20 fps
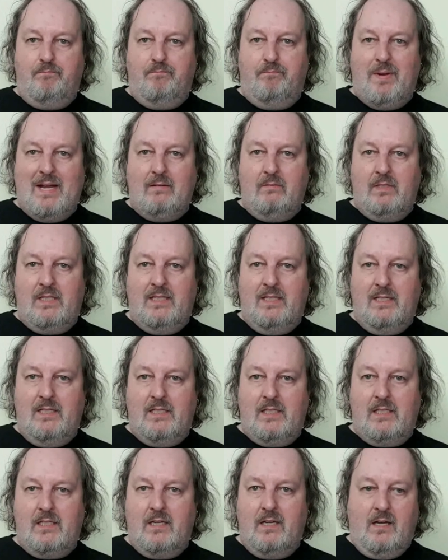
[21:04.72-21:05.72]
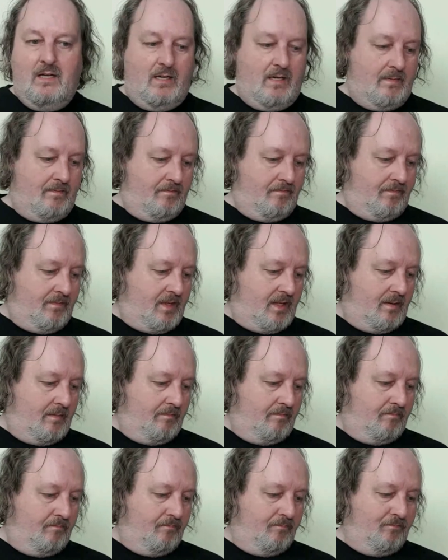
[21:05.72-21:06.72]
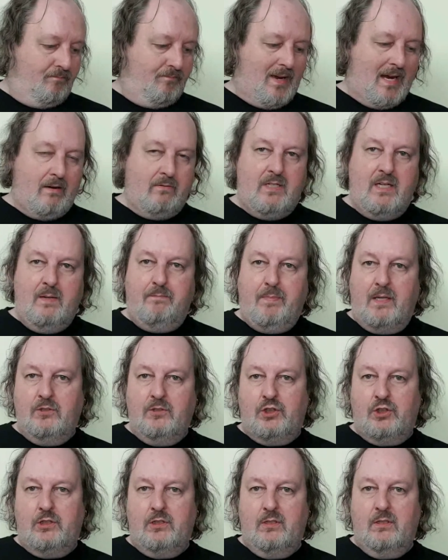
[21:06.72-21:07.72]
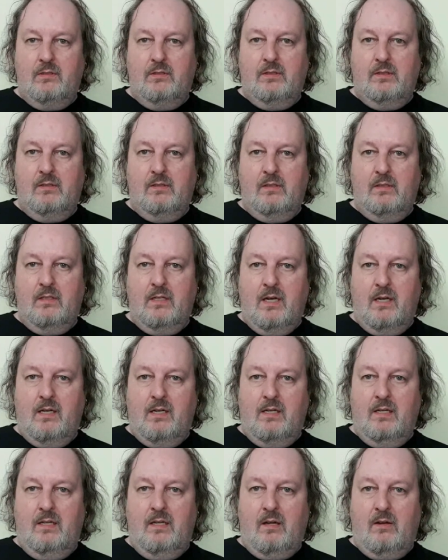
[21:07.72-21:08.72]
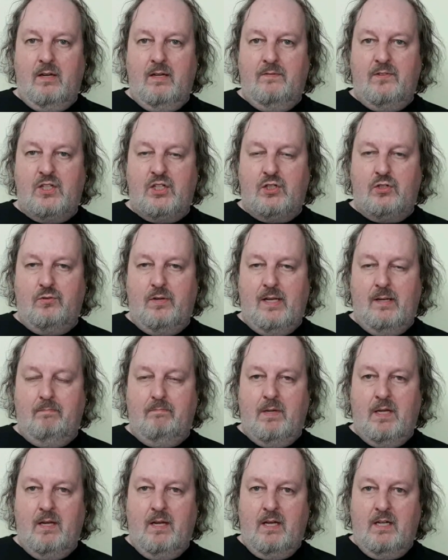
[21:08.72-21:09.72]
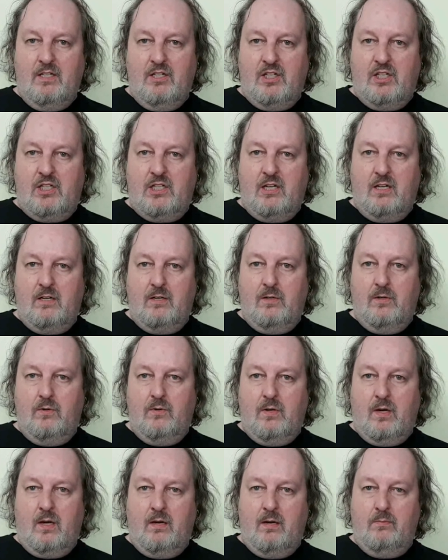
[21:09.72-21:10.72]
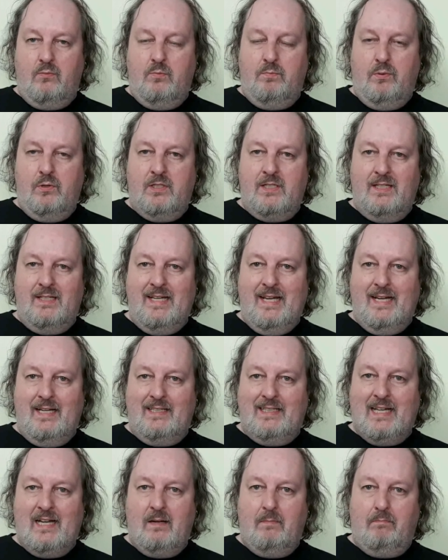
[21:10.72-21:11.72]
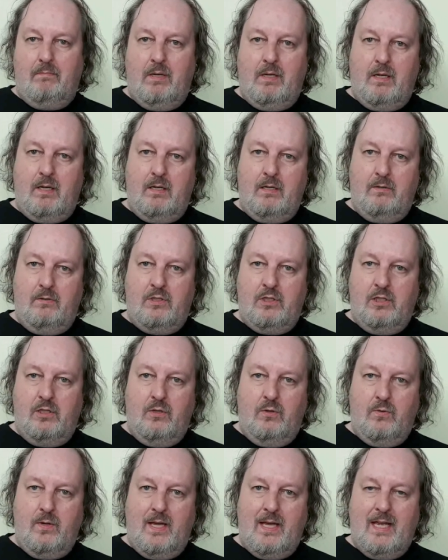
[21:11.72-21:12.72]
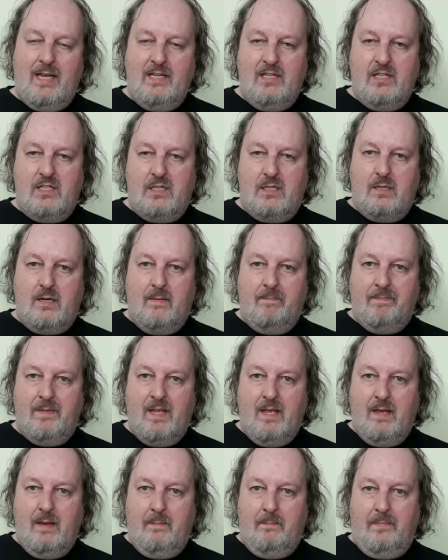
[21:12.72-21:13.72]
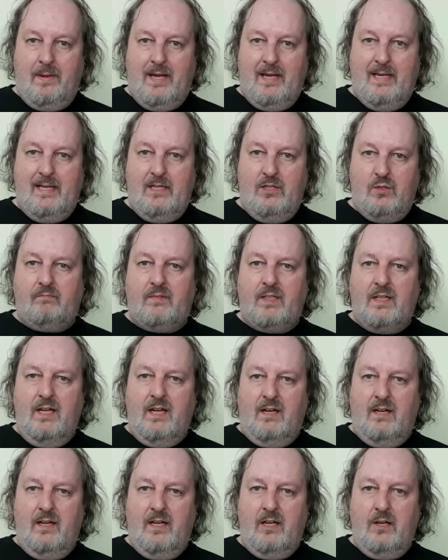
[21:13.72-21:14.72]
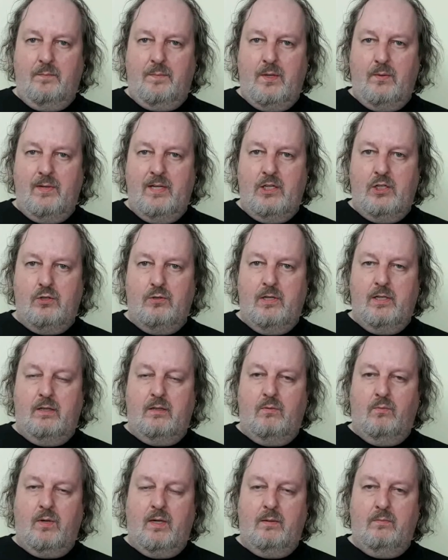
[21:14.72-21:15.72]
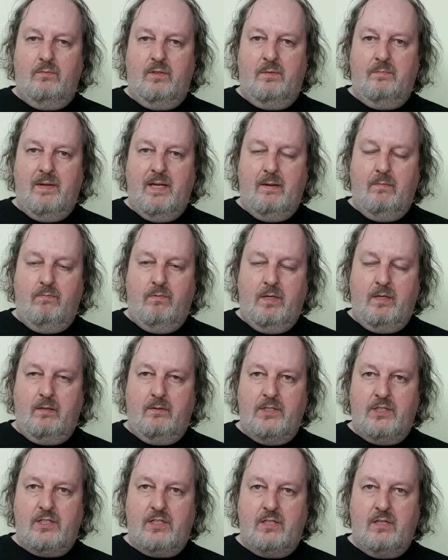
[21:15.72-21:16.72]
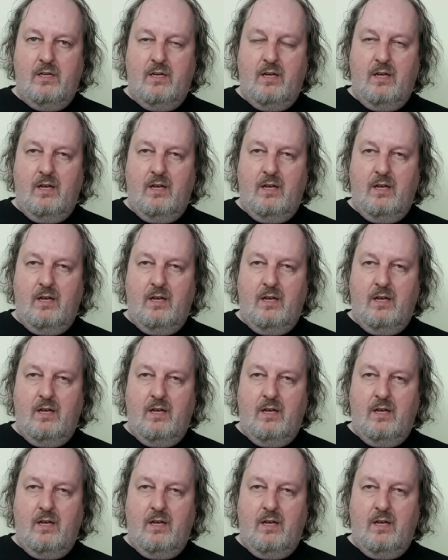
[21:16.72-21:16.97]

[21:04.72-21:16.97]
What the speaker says: Bounties Bounty Bunch live stream. So I will put a link down below to his page. I hope you enjoyed the one with me when I was